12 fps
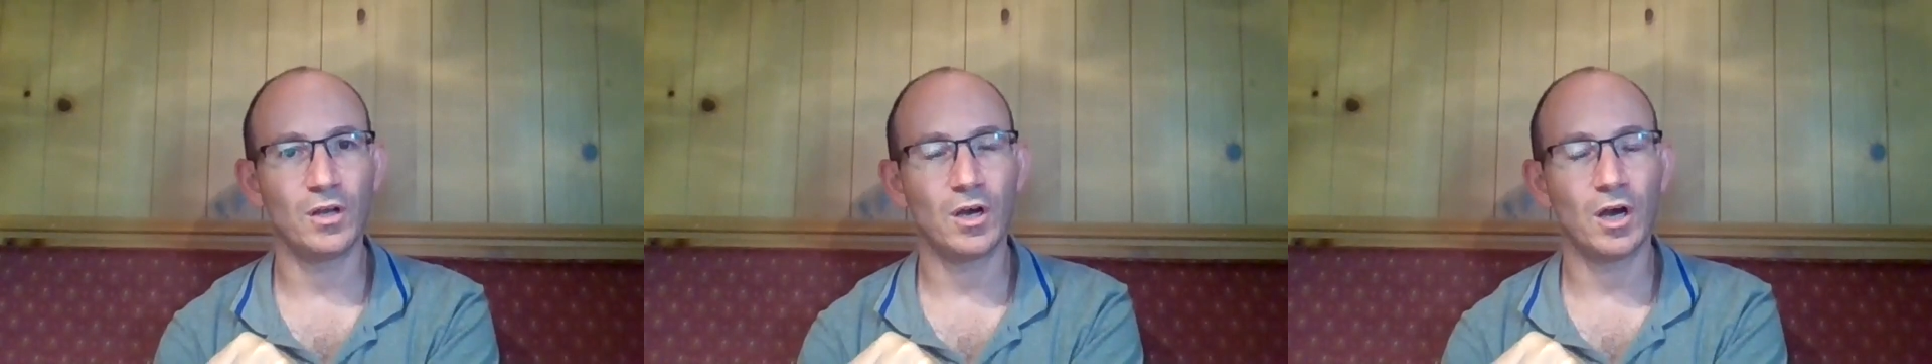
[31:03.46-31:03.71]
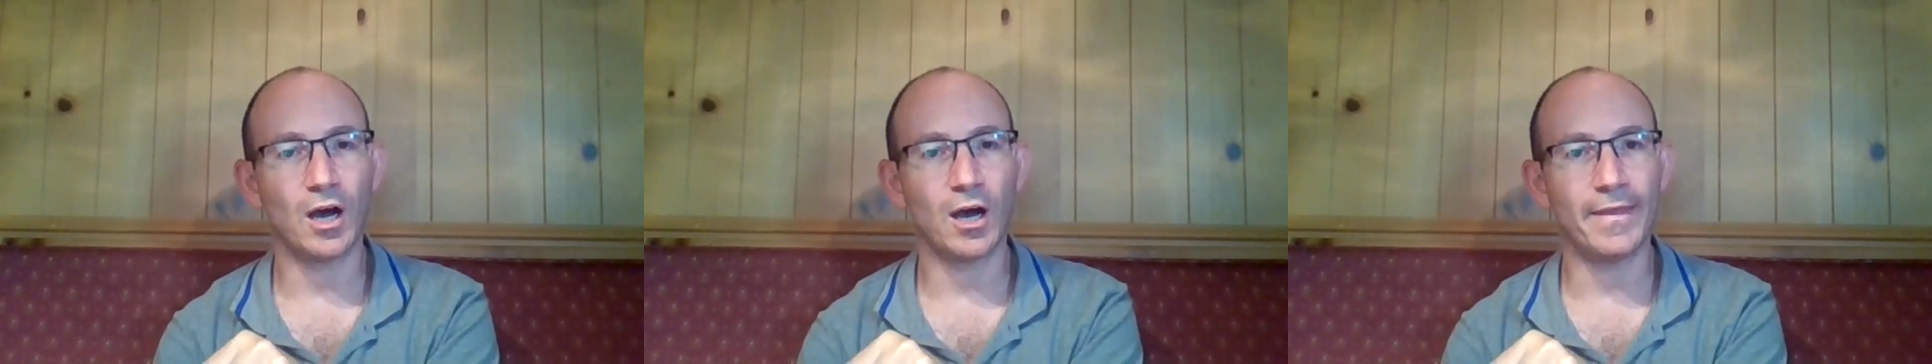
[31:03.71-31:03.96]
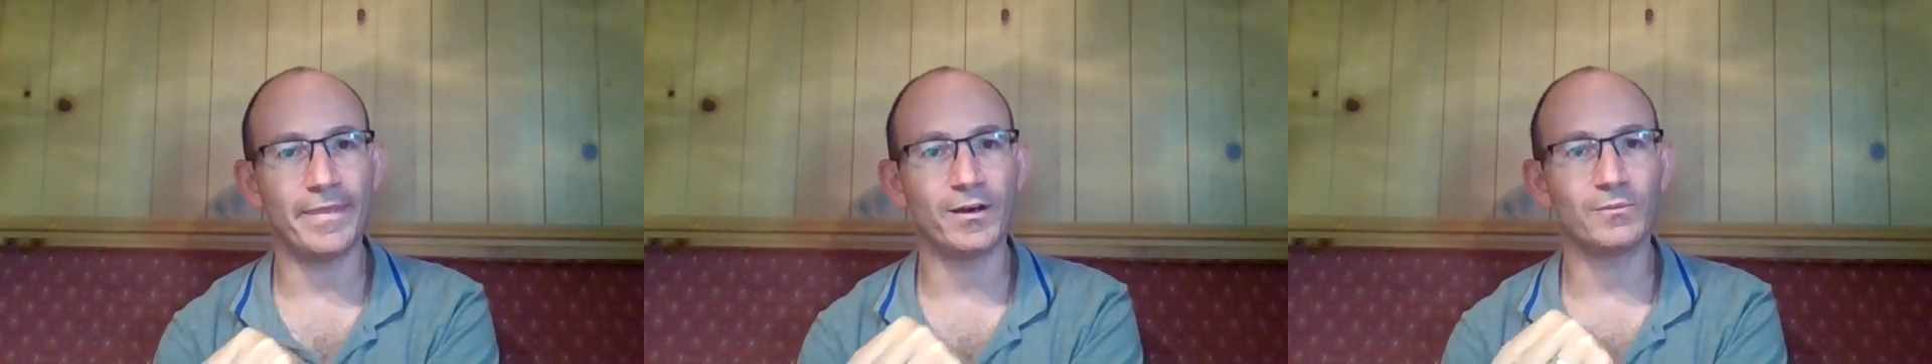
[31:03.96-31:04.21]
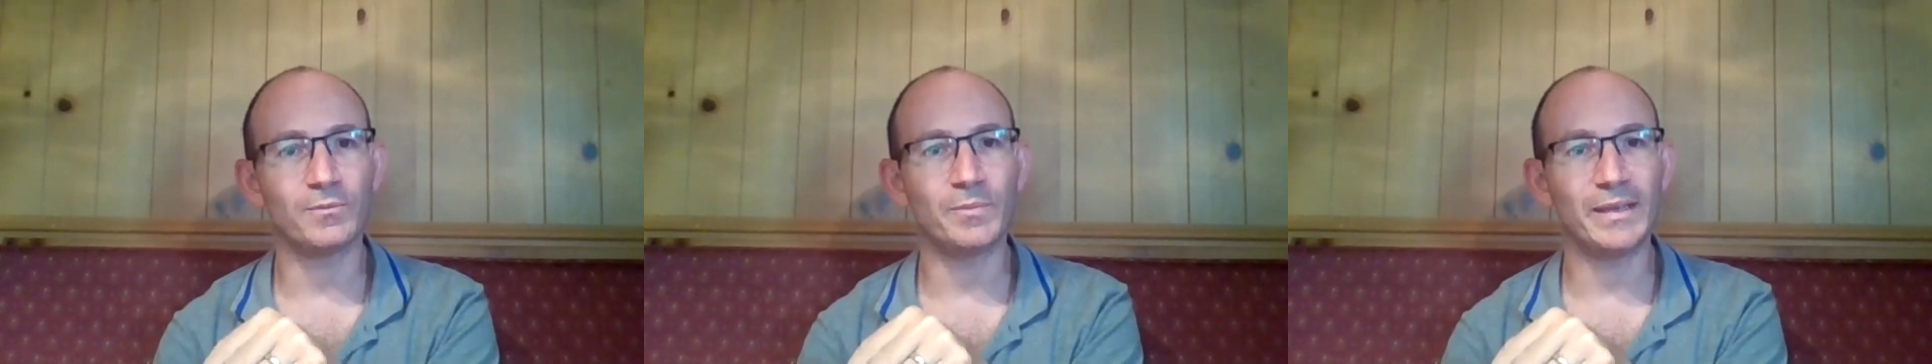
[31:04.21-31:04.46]
and
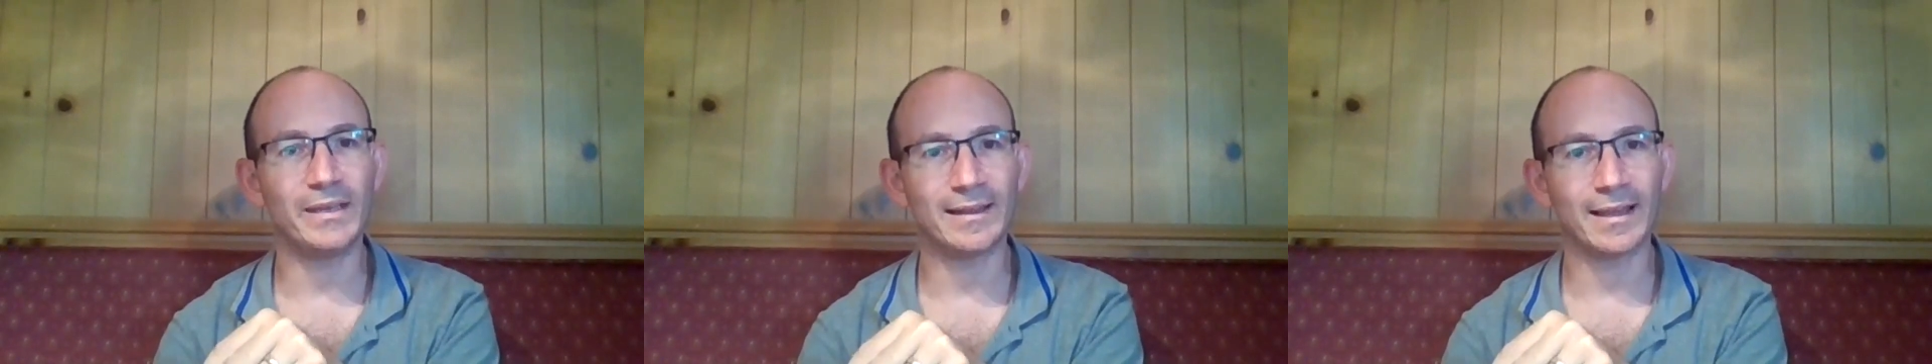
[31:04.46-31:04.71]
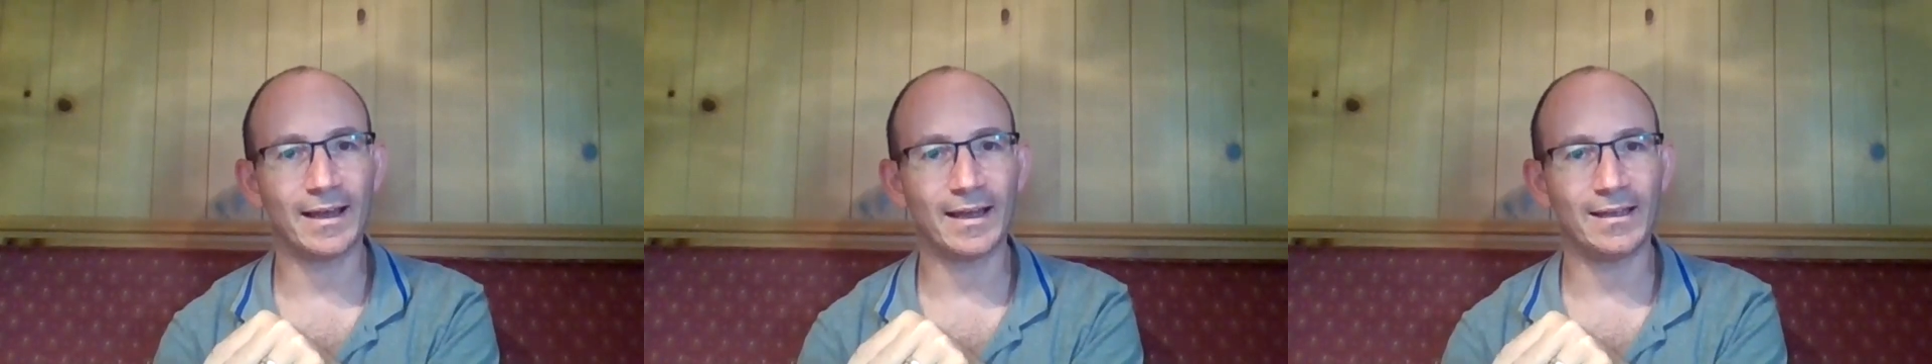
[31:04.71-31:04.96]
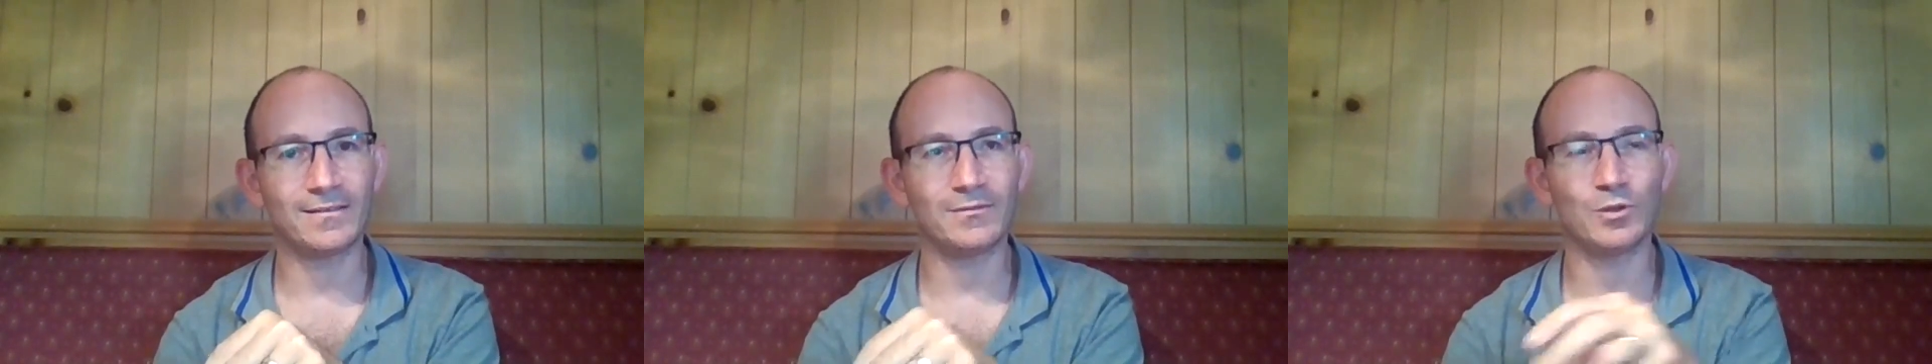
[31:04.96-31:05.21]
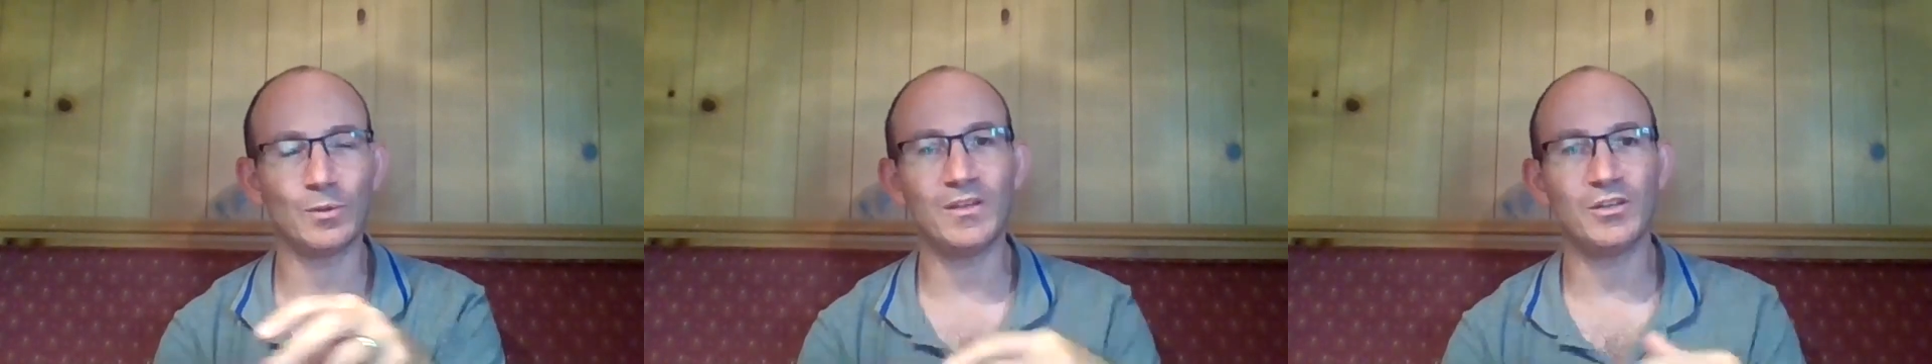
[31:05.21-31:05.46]
not being like
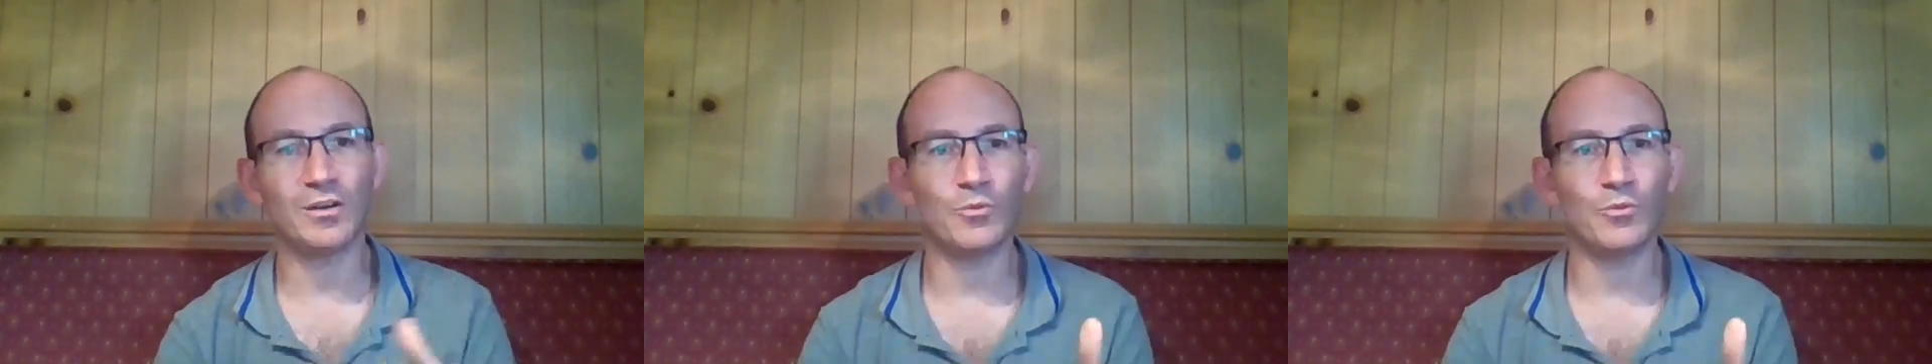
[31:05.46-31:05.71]
Dominion.